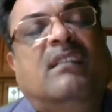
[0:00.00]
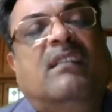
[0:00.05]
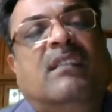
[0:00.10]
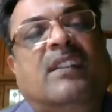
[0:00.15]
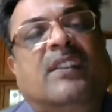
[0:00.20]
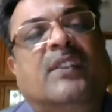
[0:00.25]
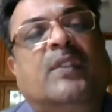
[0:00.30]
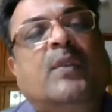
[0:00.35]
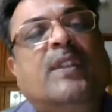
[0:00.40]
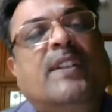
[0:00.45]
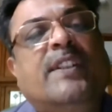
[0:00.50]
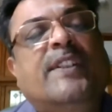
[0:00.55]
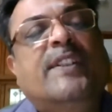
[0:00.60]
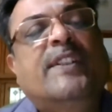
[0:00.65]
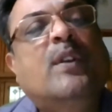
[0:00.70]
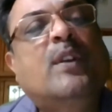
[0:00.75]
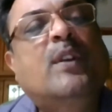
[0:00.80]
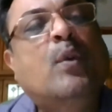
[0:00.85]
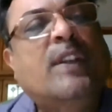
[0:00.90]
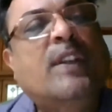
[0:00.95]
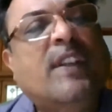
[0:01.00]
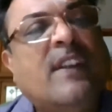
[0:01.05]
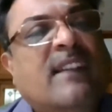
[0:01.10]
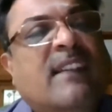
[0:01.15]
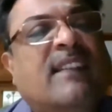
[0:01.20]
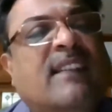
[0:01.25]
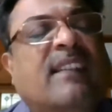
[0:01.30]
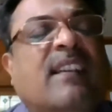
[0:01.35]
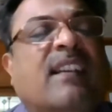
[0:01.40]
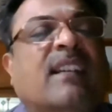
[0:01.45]
should issue a
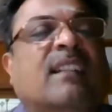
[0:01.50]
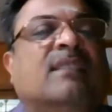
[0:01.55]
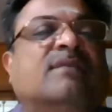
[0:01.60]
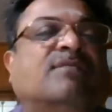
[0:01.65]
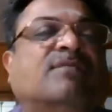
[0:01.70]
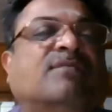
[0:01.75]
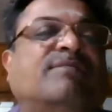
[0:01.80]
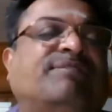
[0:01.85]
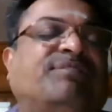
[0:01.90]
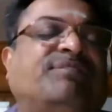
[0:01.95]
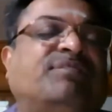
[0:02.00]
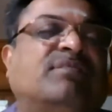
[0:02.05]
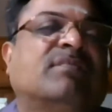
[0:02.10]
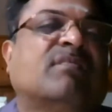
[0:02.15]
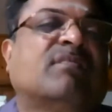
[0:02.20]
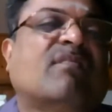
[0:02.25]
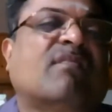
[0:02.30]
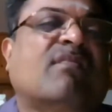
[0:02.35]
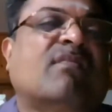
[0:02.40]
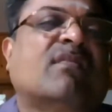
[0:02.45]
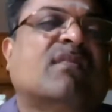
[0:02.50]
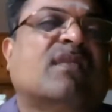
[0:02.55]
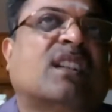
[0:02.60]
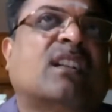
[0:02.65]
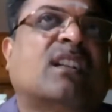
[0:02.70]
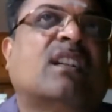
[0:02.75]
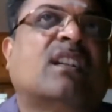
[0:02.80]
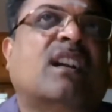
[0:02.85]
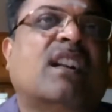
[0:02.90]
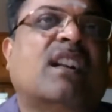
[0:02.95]
notice
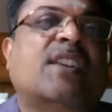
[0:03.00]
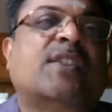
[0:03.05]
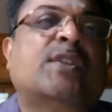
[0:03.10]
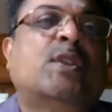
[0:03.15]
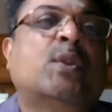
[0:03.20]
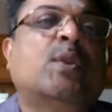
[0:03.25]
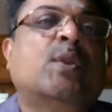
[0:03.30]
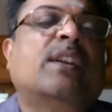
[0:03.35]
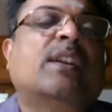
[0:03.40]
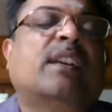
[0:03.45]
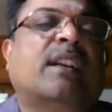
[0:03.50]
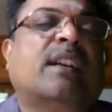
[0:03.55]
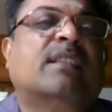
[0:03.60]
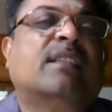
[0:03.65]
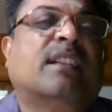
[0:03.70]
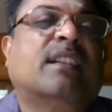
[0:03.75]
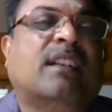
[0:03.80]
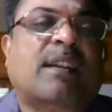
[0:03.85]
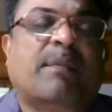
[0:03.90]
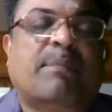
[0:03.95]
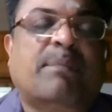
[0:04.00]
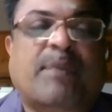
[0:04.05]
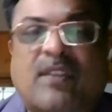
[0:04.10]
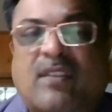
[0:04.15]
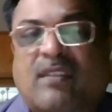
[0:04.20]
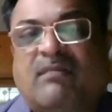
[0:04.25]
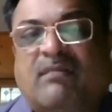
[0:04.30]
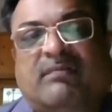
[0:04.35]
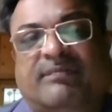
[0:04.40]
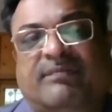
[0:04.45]
and adjudicate the claims.